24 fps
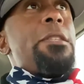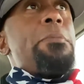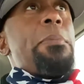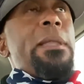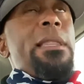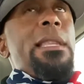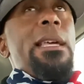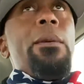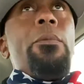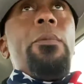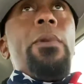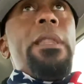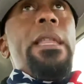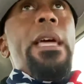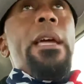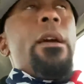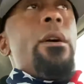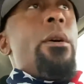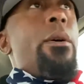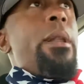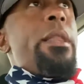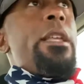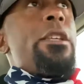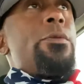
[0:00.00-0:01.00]
But then when they
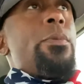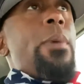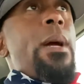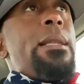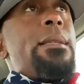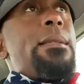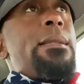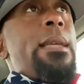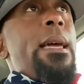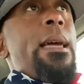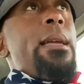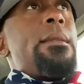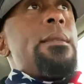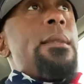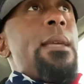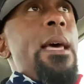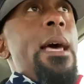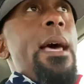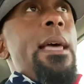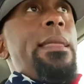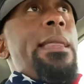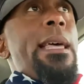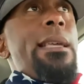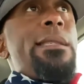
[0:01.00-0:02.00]
go to these red states,
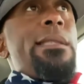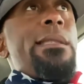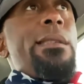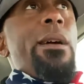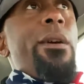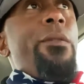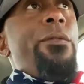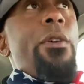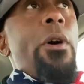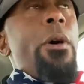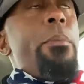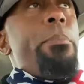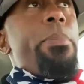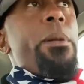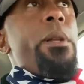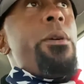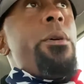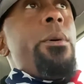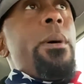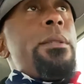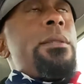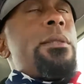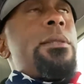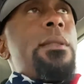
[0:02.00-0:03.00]
they still vote
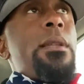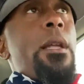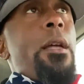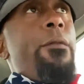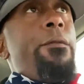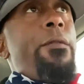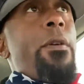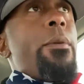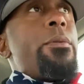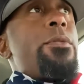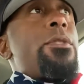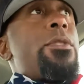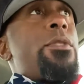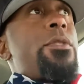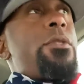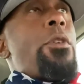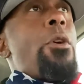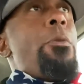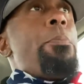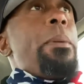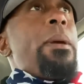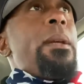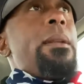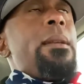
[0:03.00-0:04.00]
blue and still vote
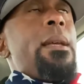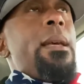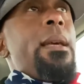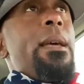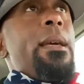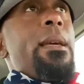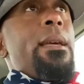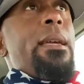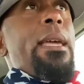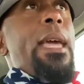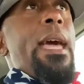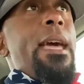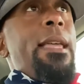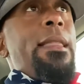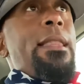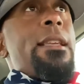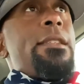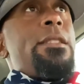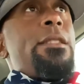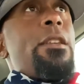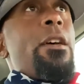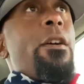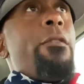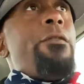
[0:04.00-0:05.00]
stupid. Okay, they
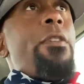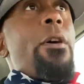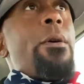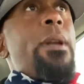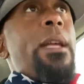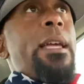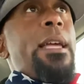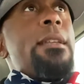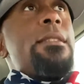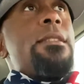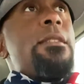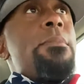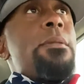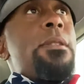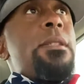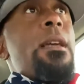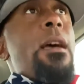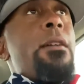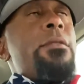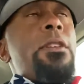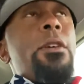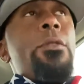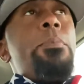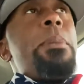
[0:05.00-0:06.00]
still vote against
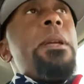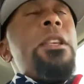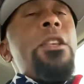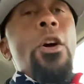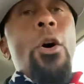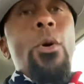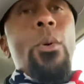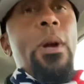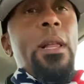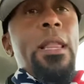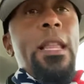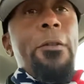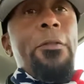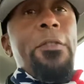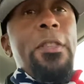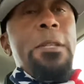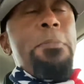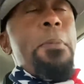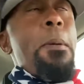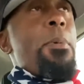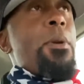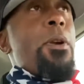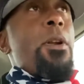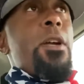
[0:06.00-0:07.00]
themselves. There'll be nowhere left for these
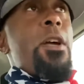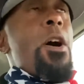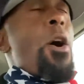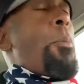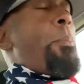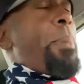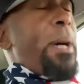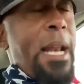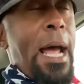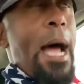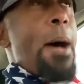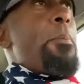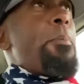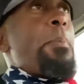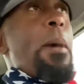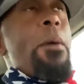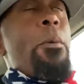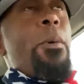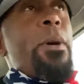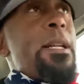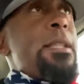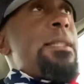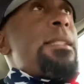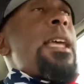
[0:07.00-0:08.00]
people to go. But I
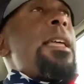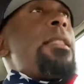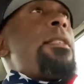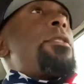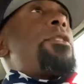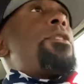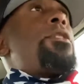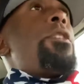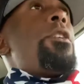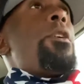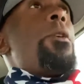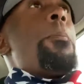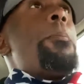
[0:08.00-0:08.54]
want to say this to you.